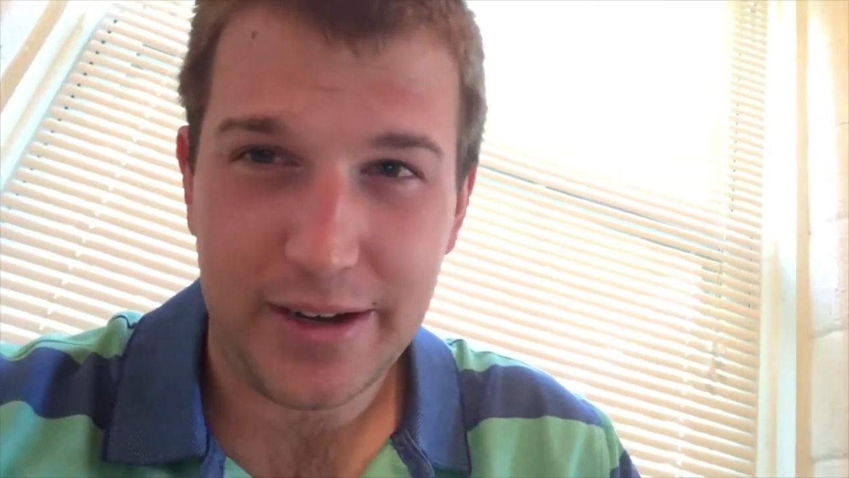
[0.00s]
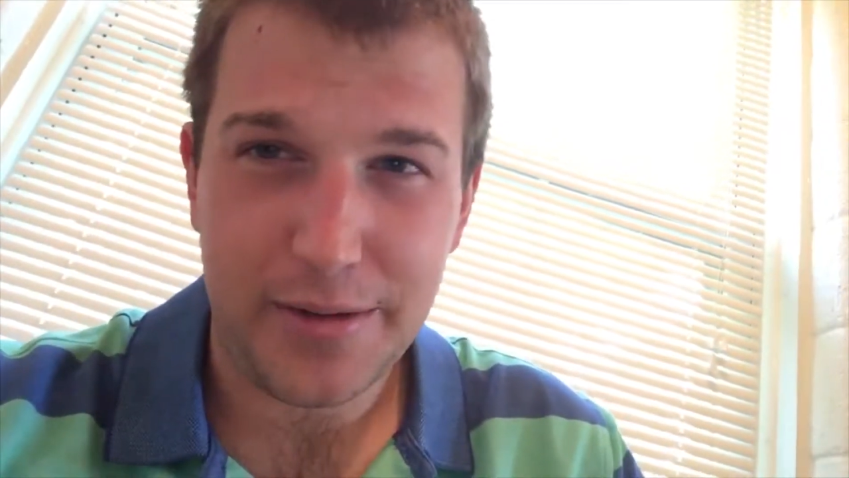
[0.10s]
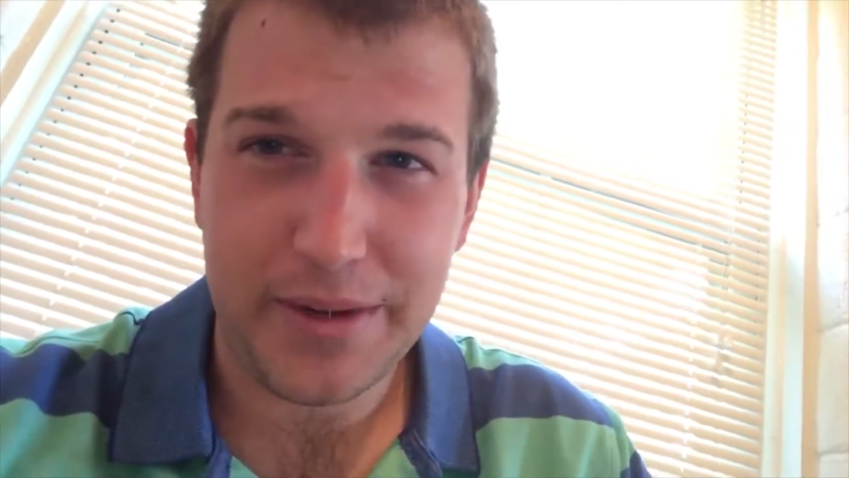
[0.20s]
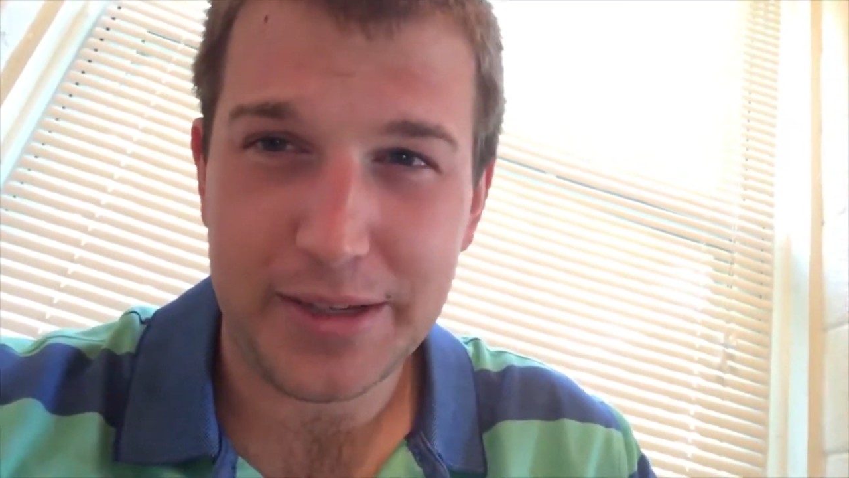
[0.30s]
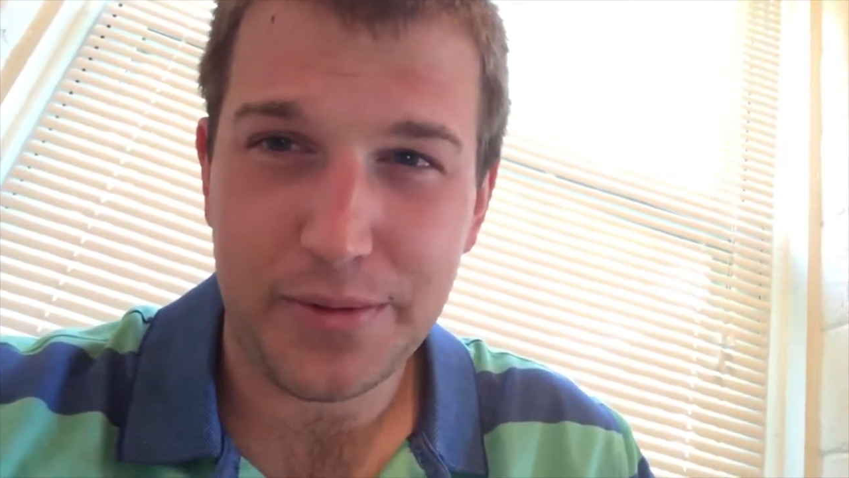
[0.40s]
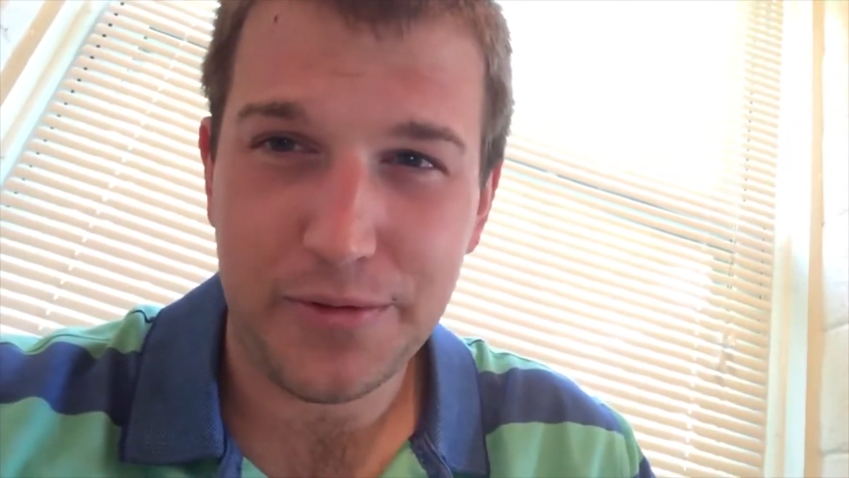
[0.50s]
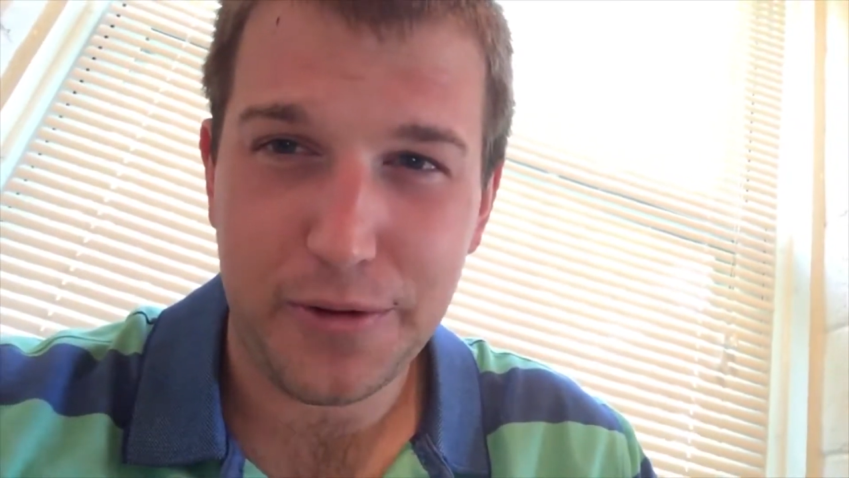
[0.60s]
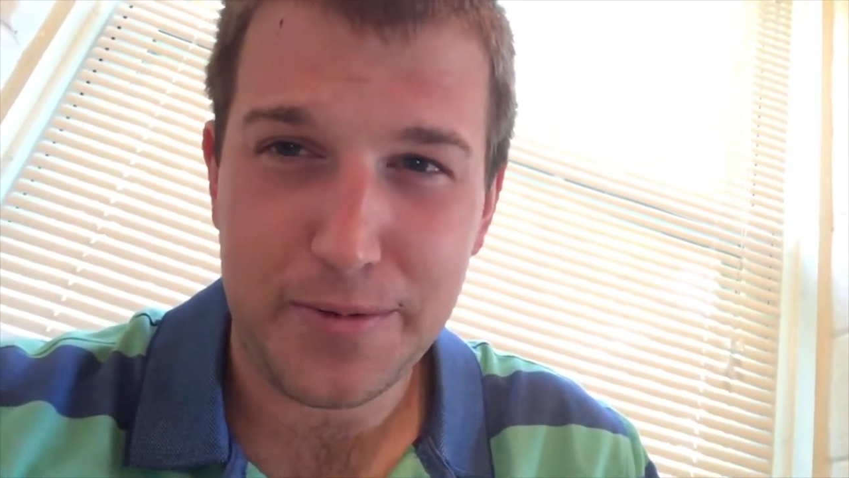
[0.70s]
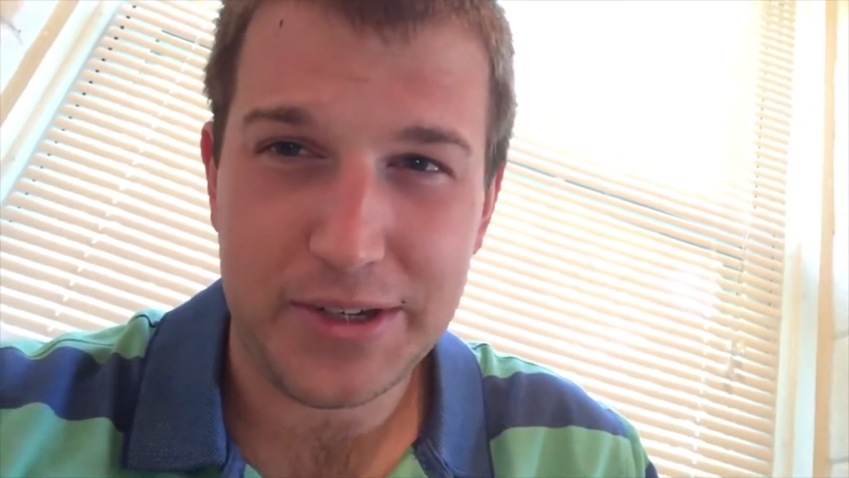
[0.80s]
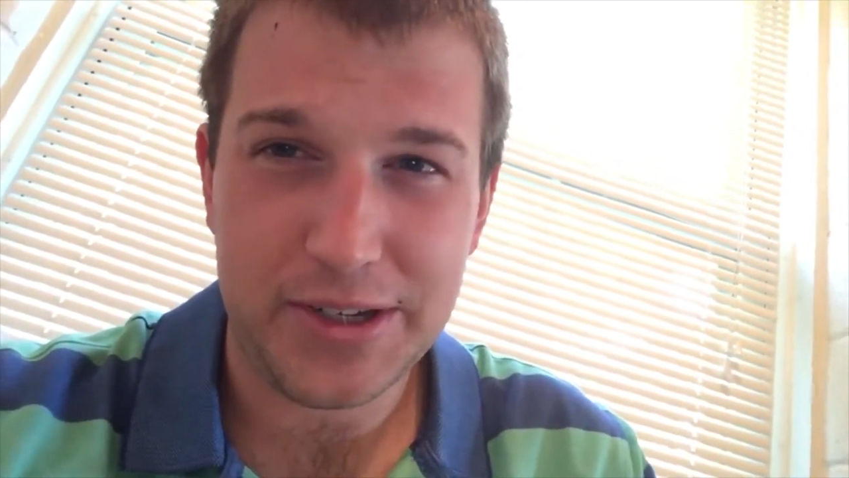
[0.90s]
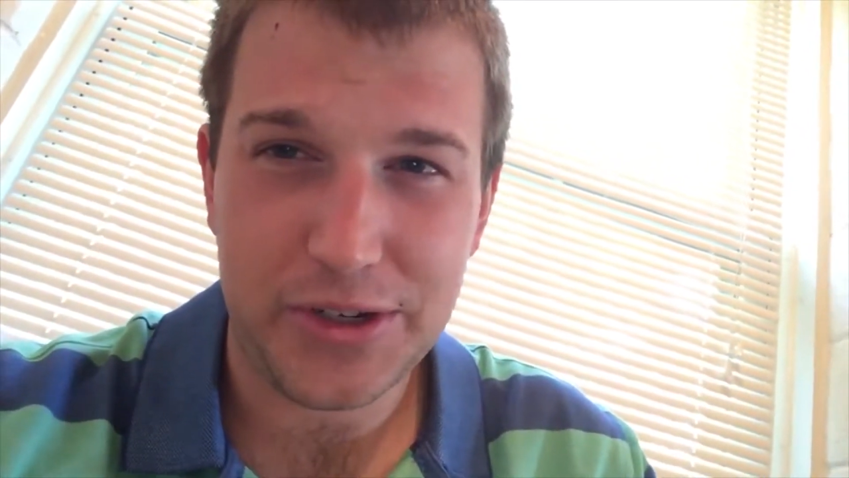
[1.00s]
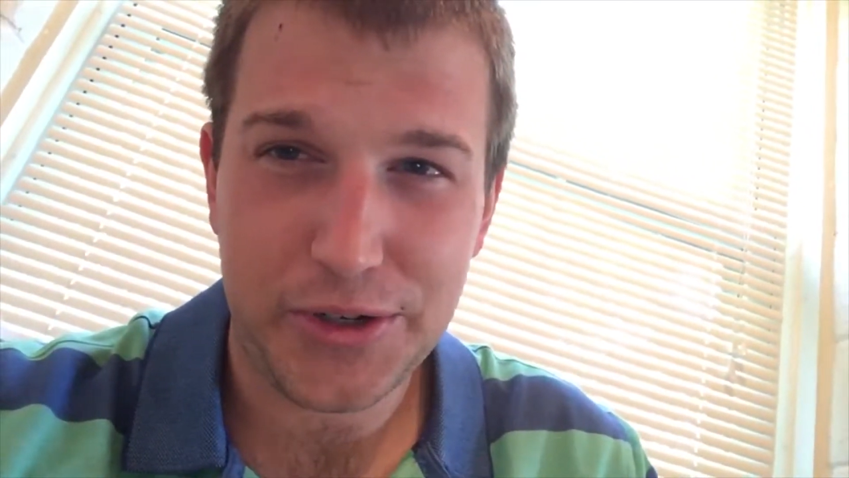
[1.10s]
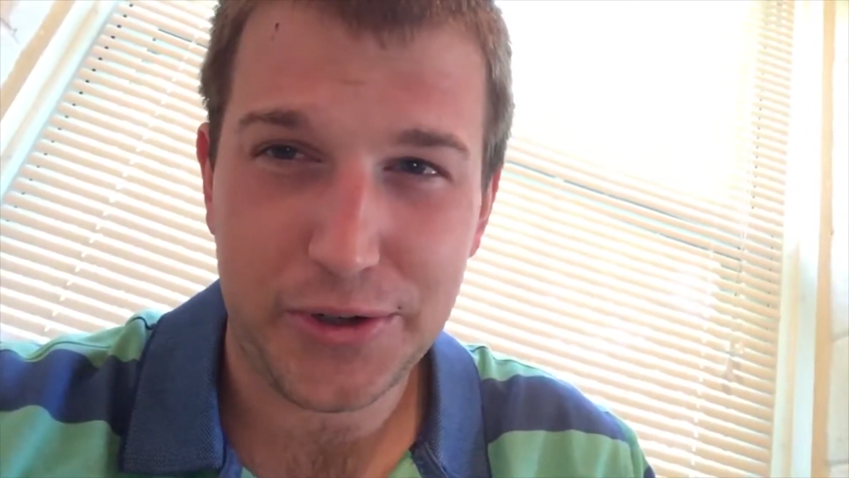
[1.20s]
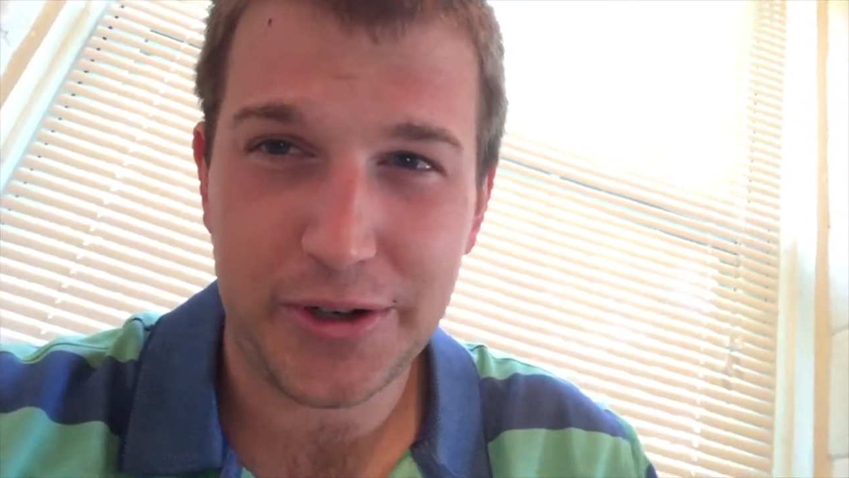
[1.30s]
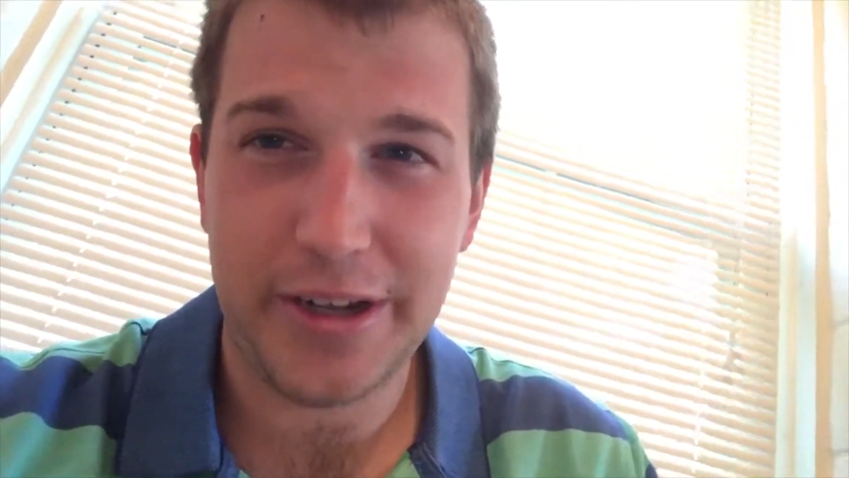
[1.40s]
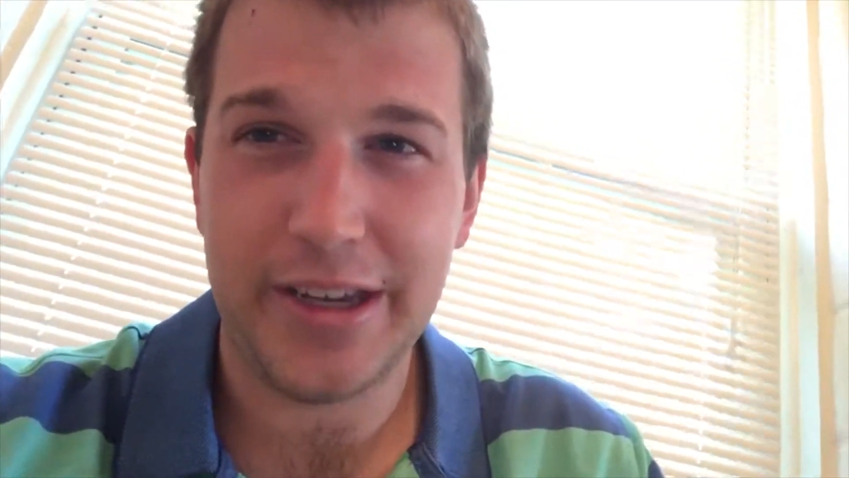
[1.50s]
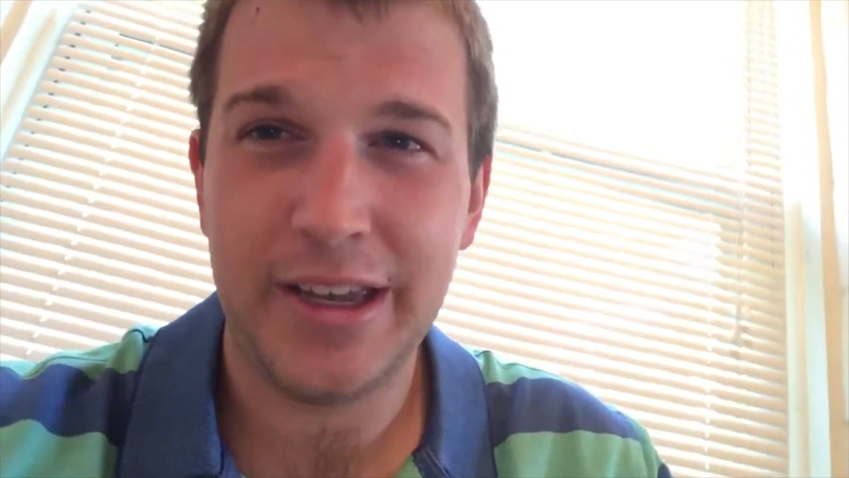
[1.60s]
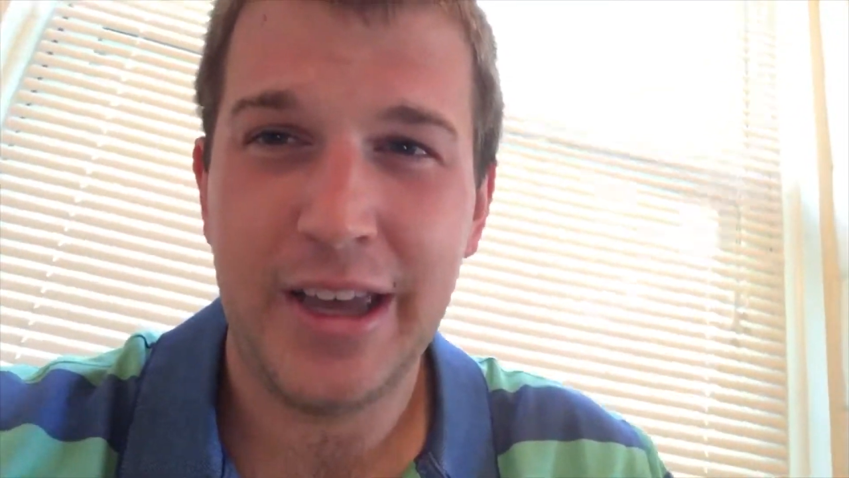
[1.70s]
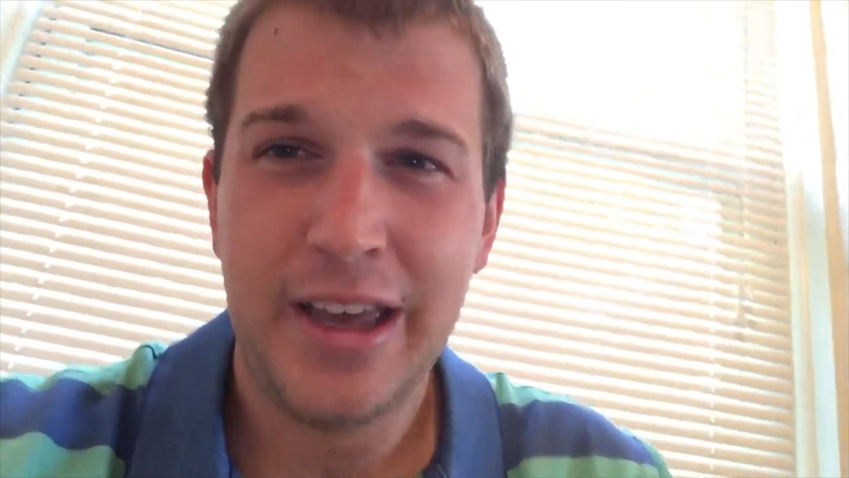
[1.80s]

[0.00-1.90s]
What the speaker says: her best performance since True Grit.